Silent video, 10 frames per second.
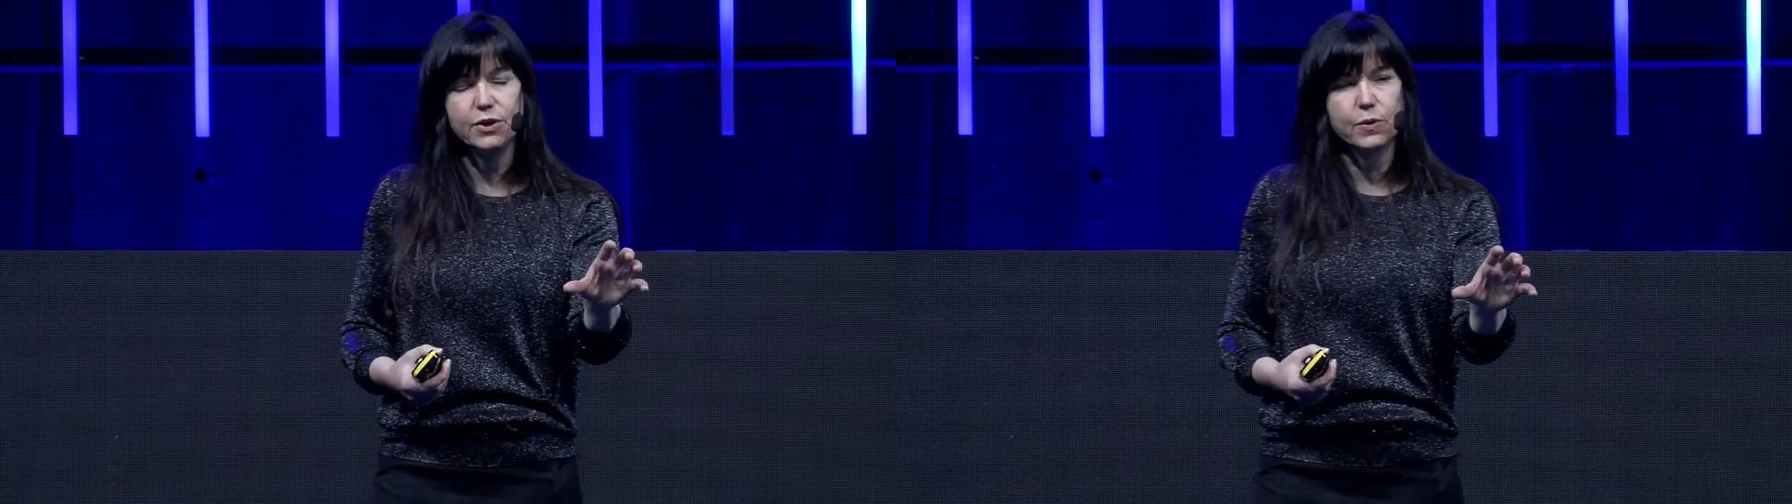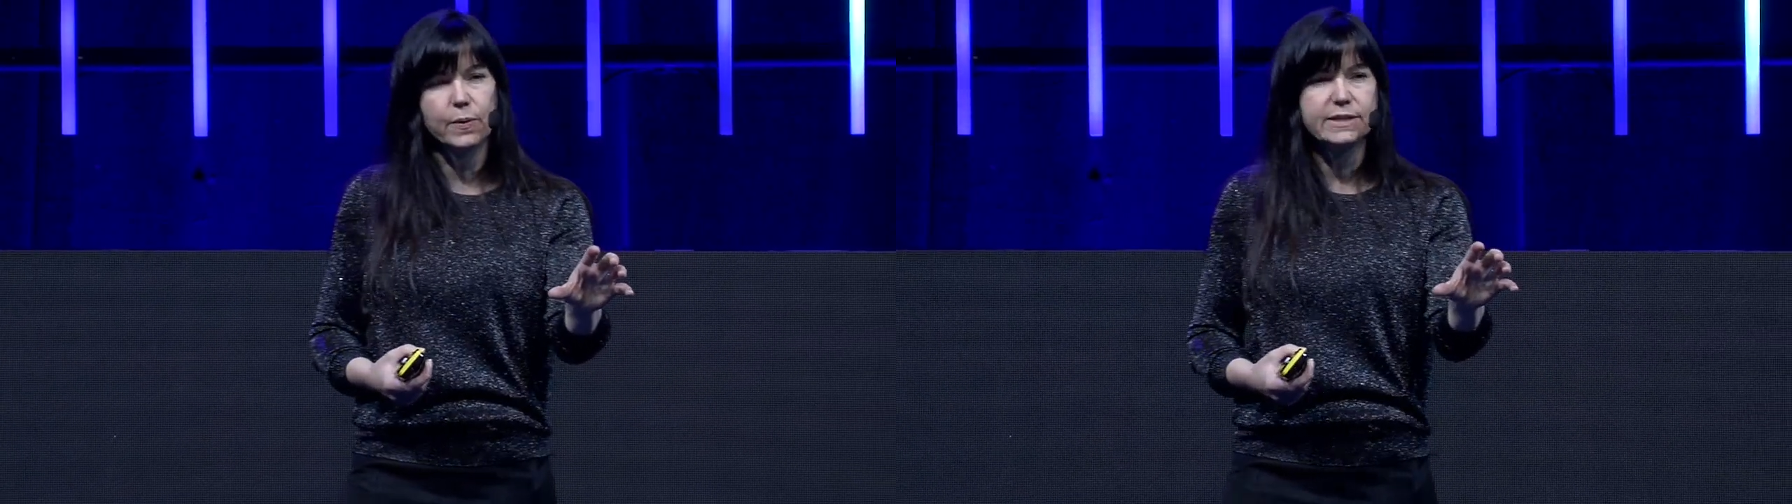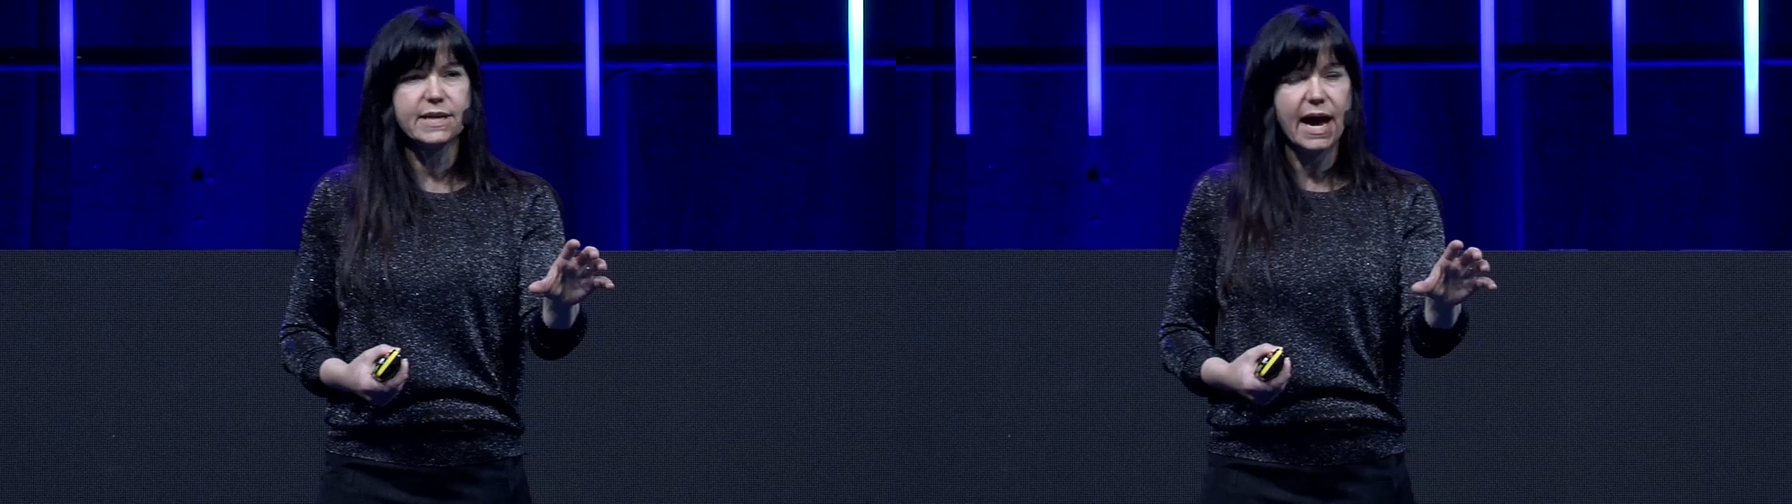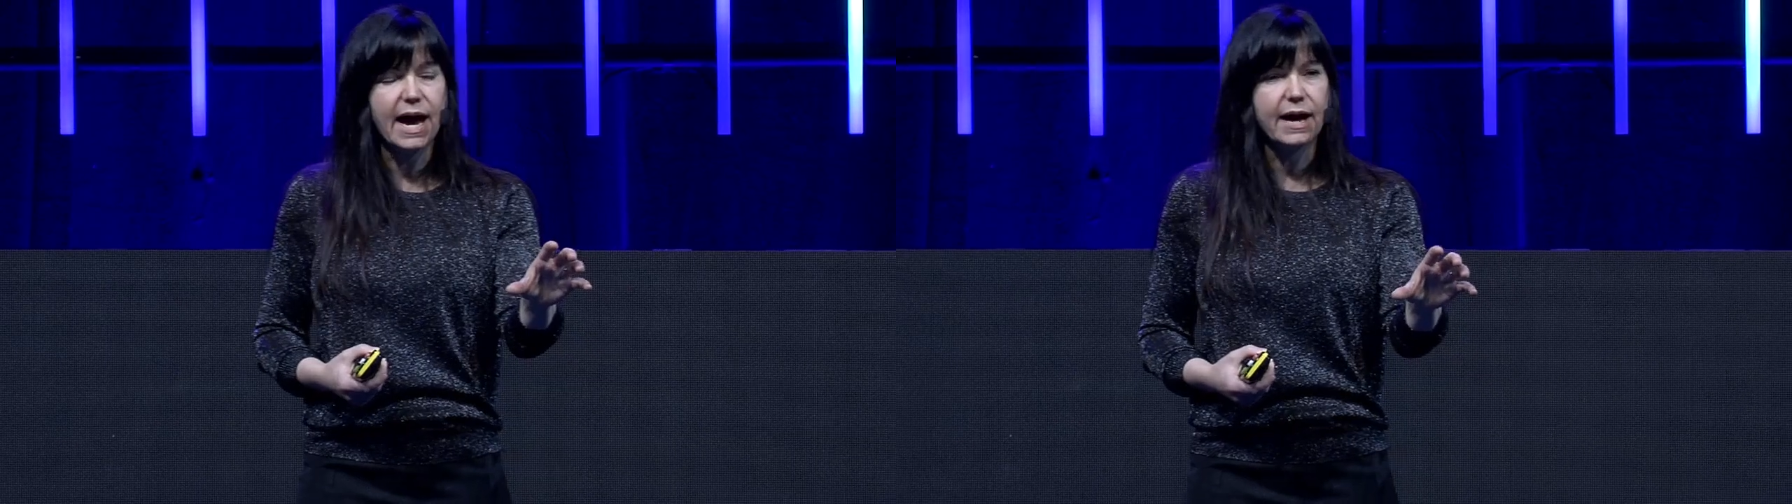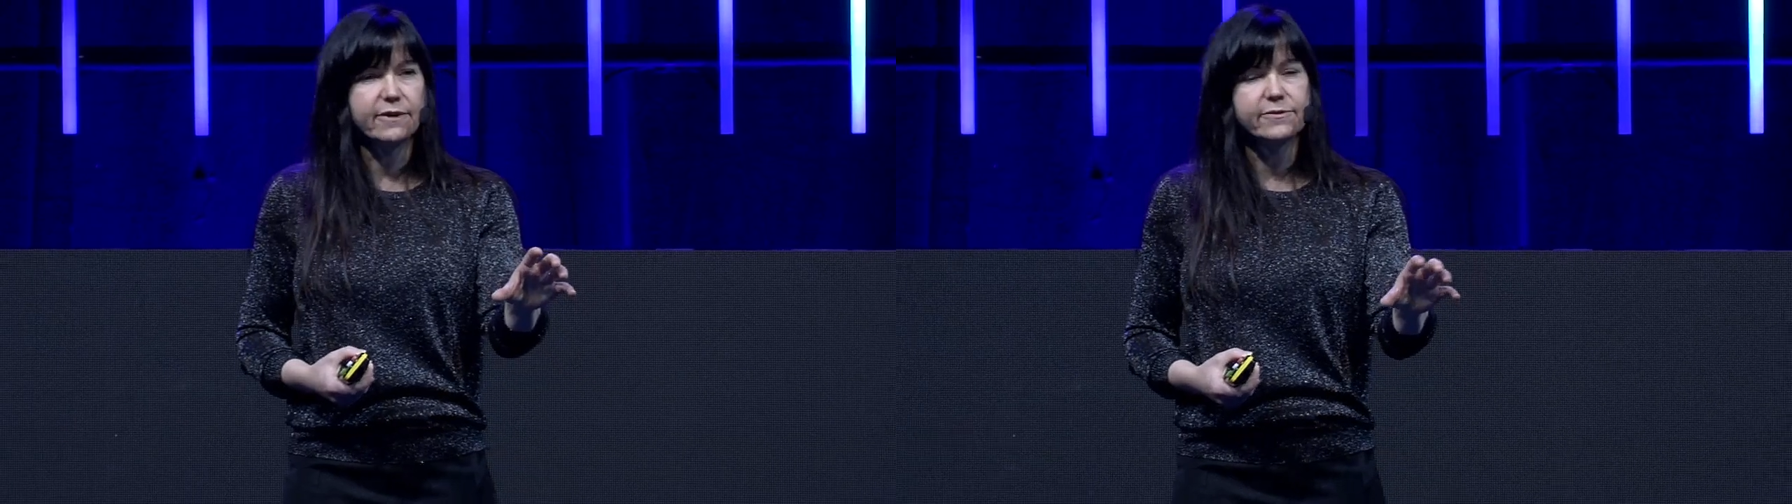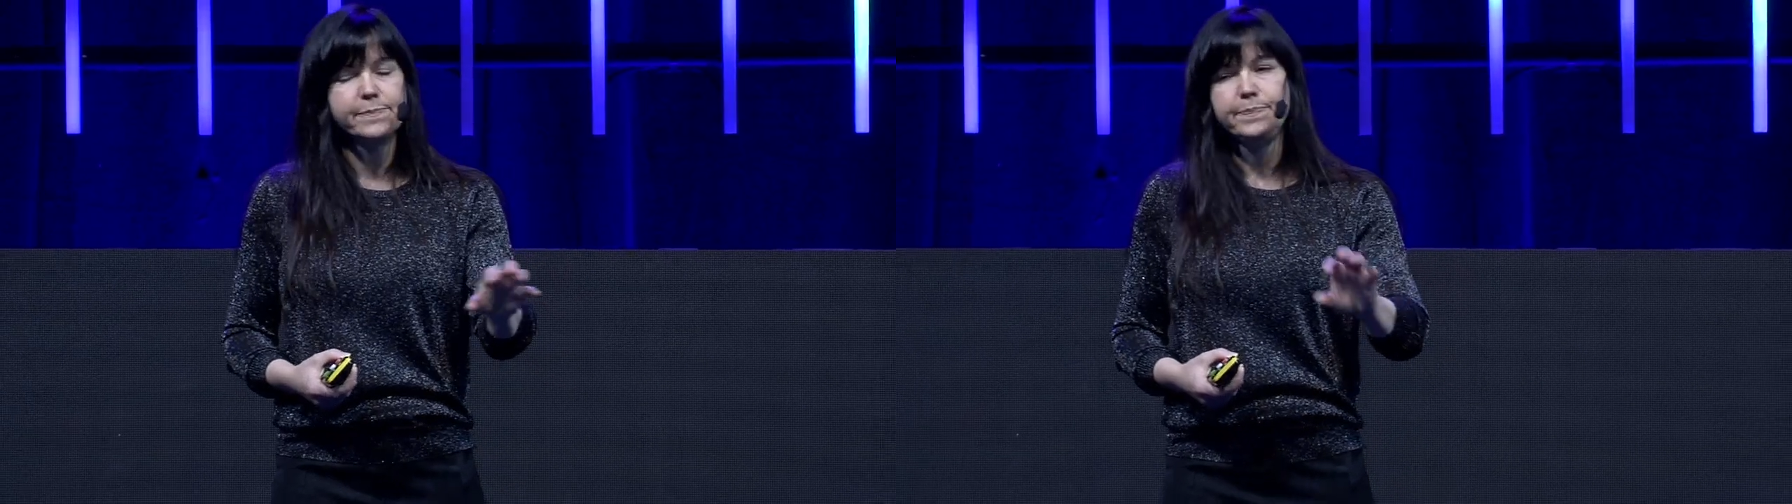you're going to have